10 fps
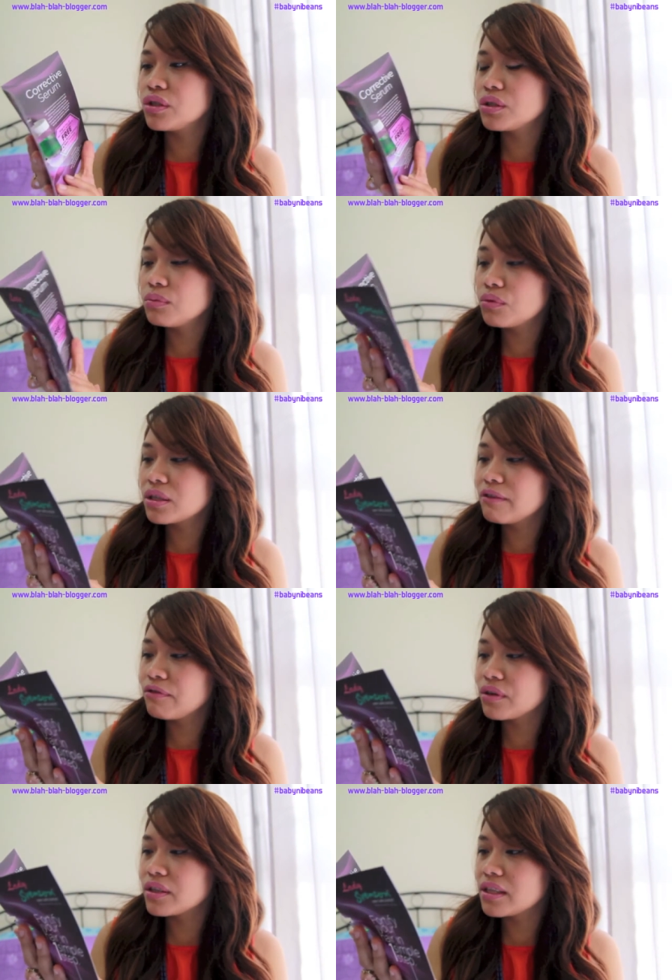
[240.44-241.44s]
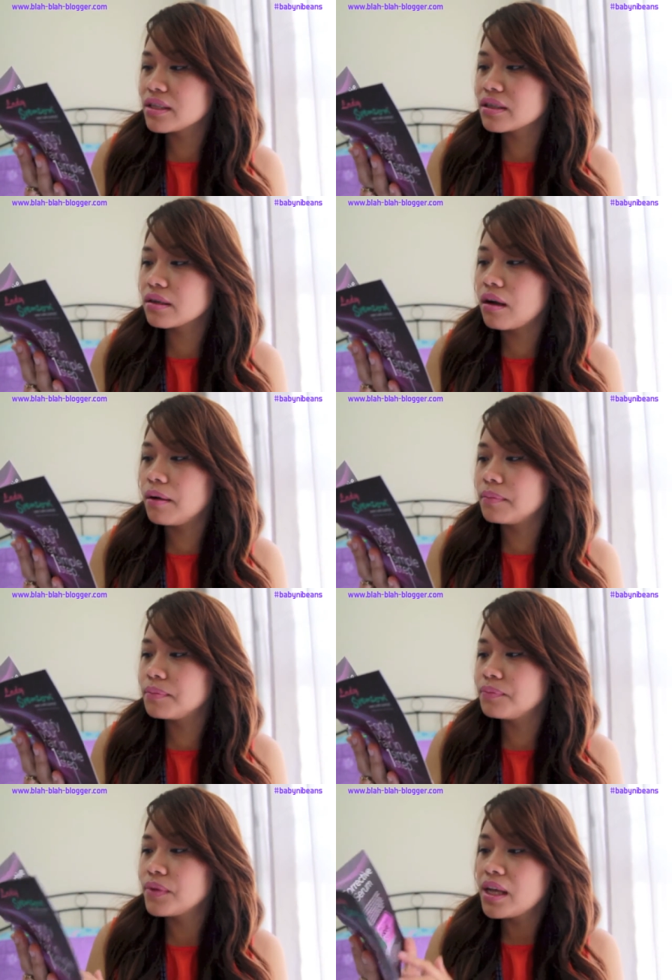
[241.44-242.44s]
it's mostly for the scalp.
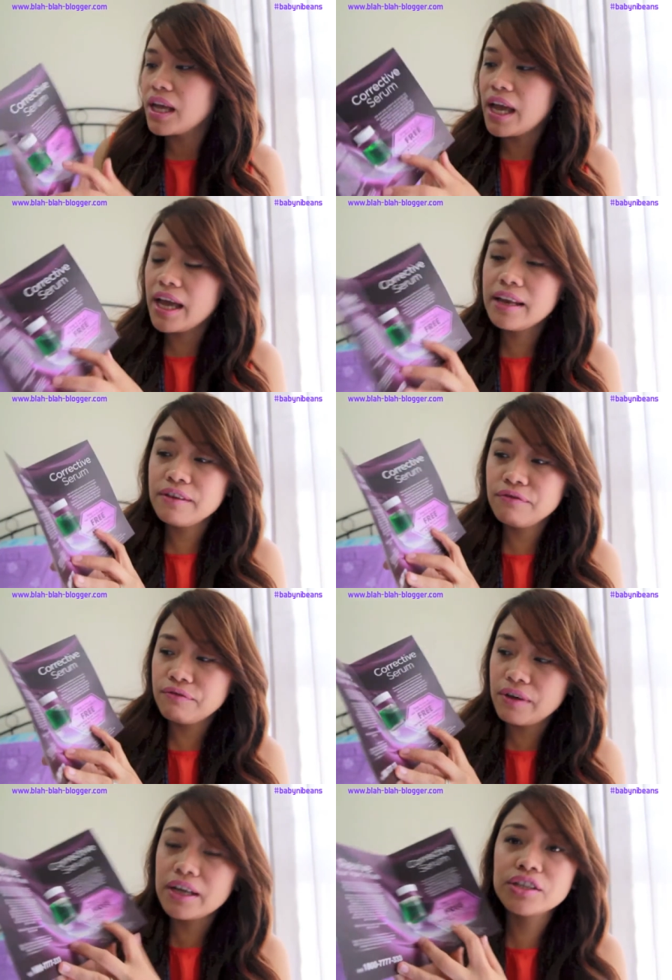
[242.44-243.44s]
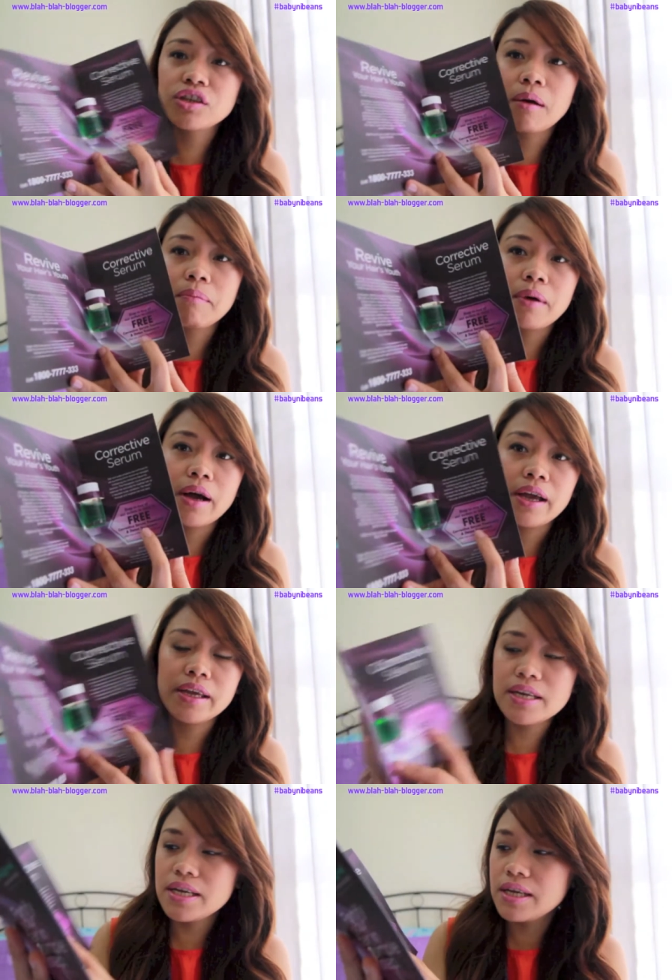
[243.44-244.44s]
And if I drop
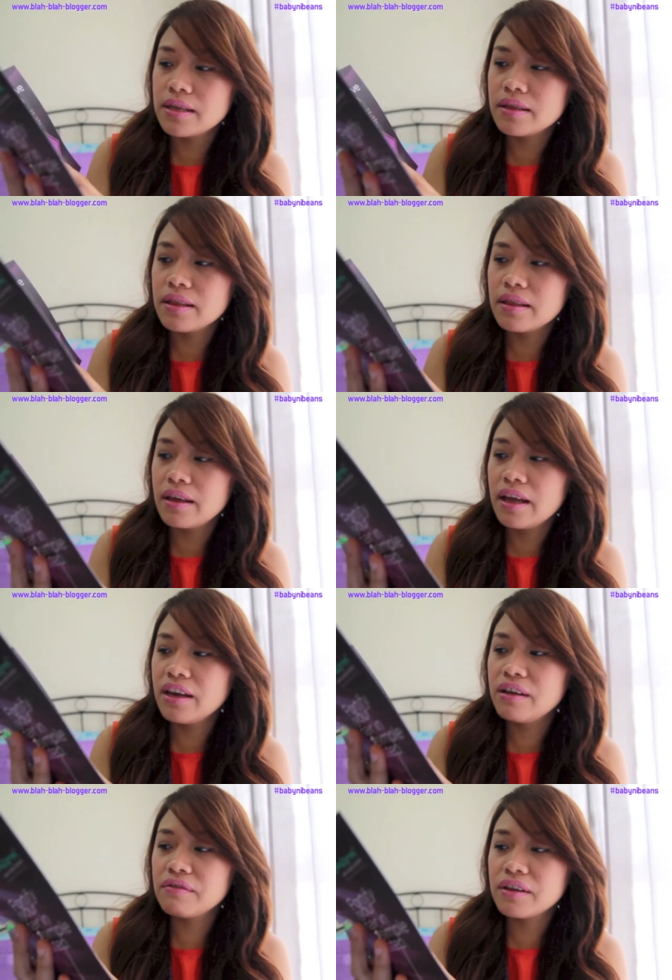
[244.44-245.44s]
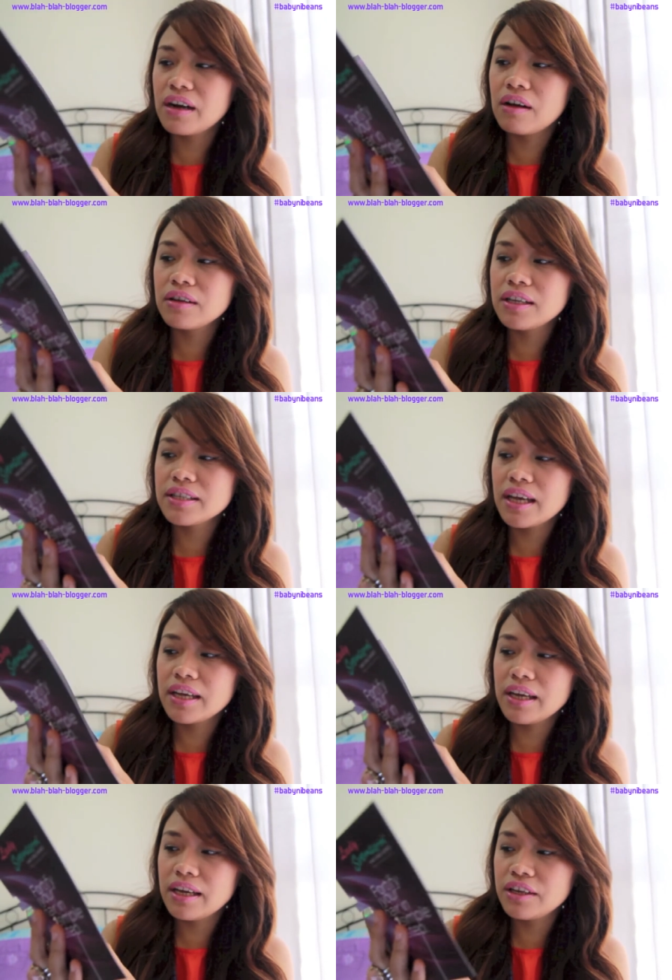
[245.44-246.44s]
by in any of their outlets,
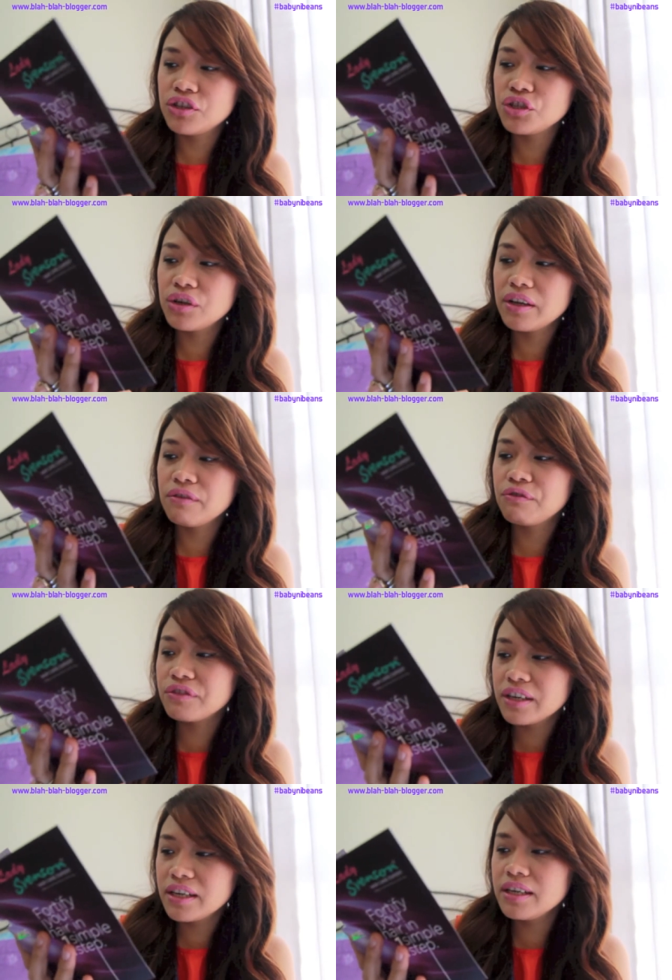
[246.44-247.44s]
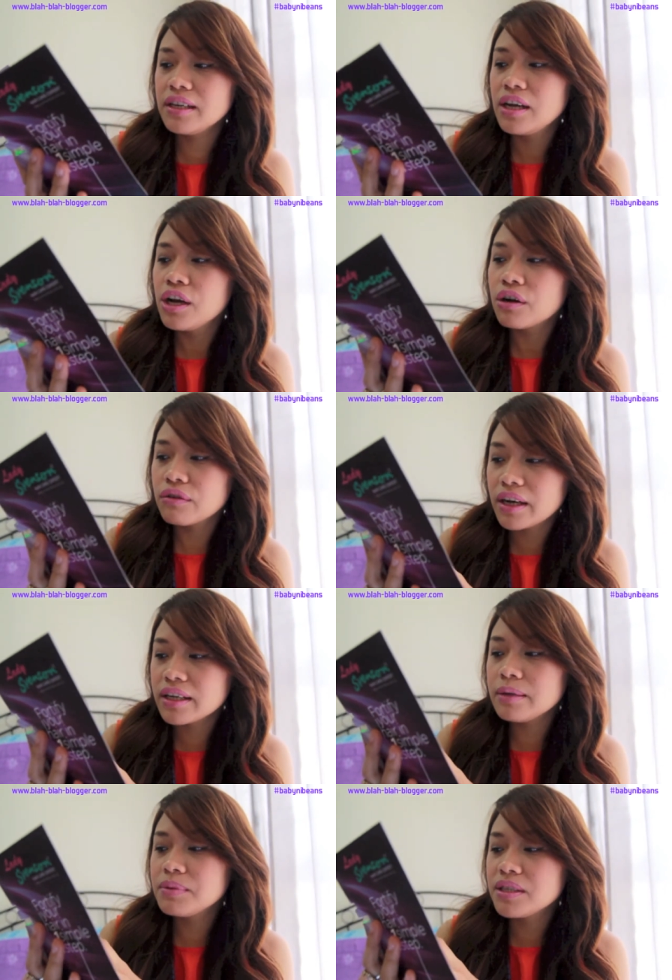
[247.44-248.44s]
I can enjoy a free
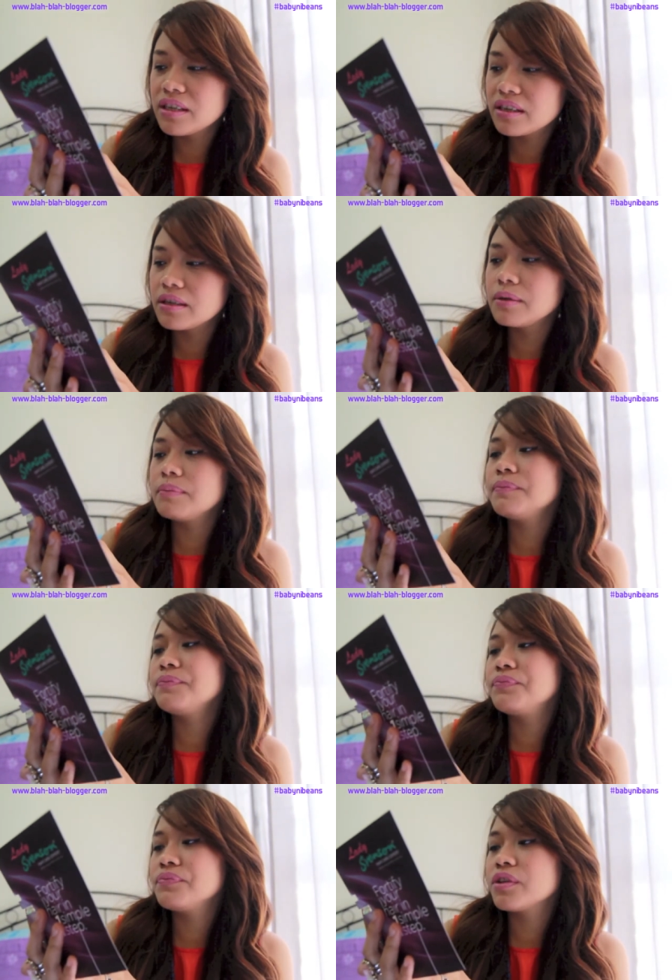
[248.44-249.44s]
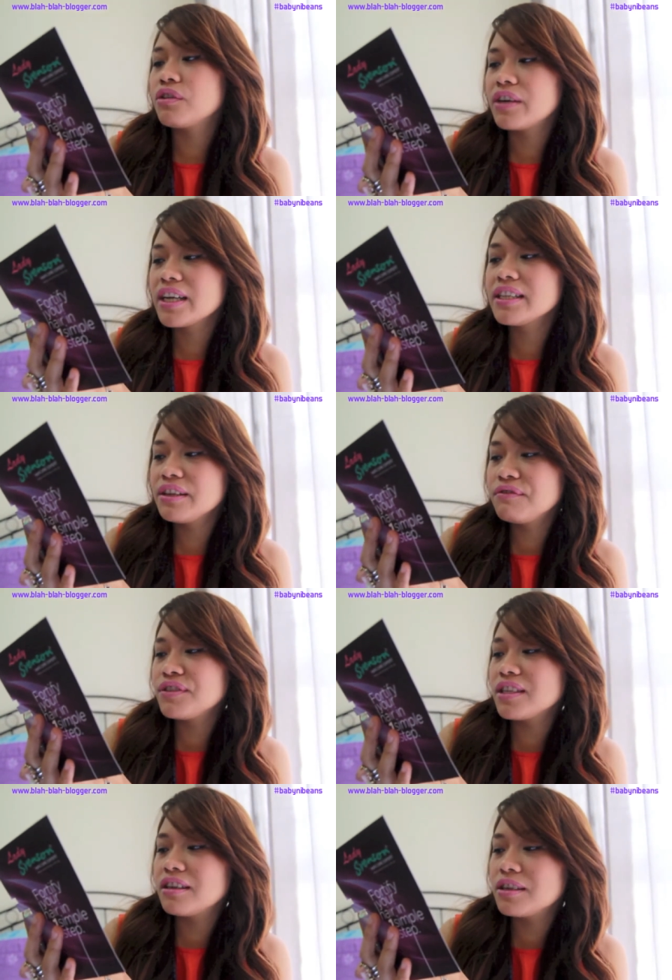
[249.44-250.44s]
corrective serum corrective
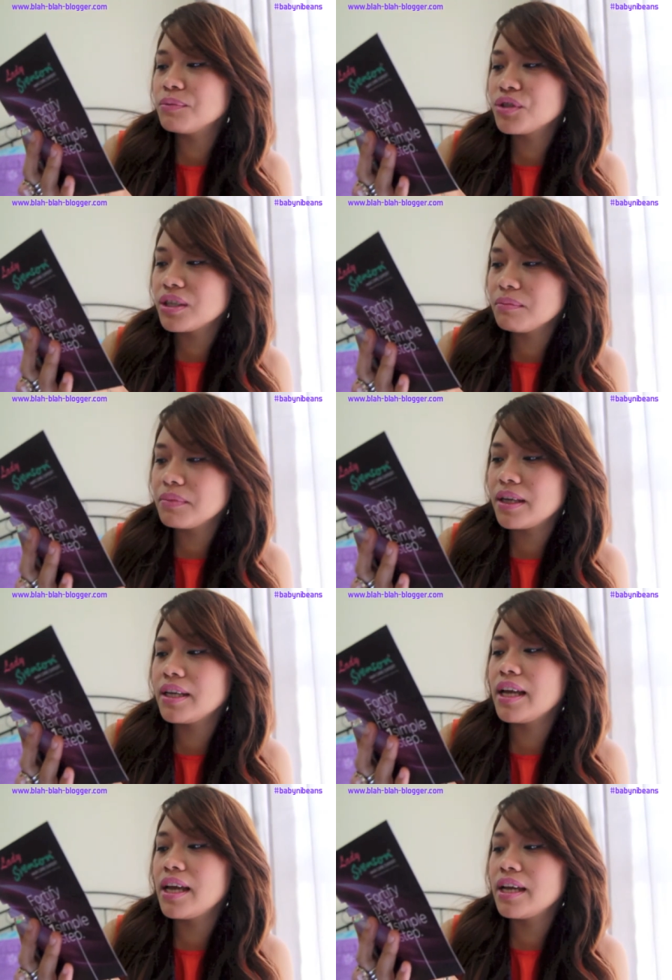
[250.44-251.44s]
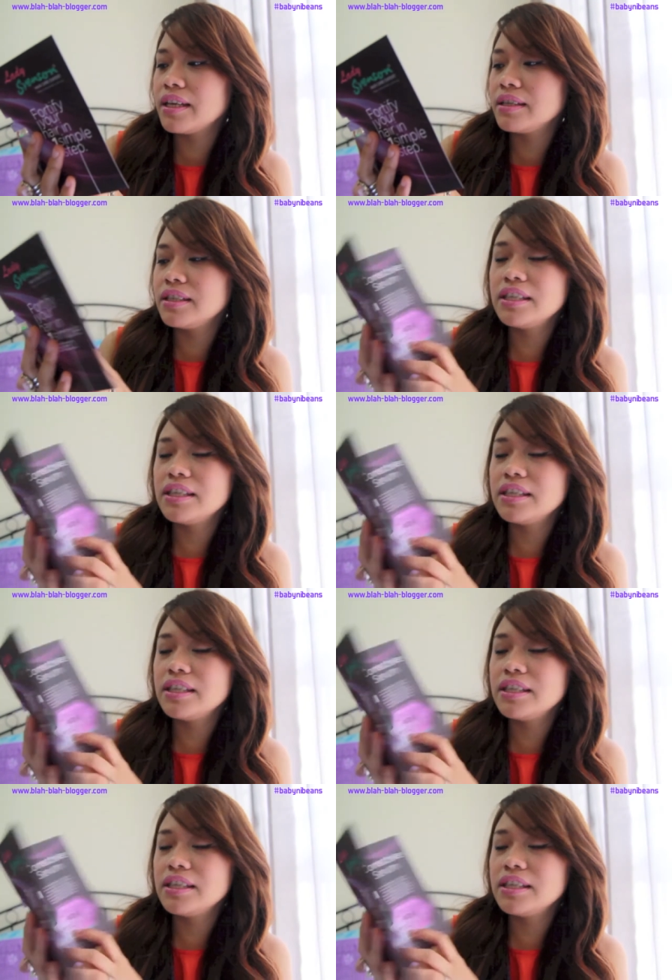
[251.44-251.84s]
serum treatment and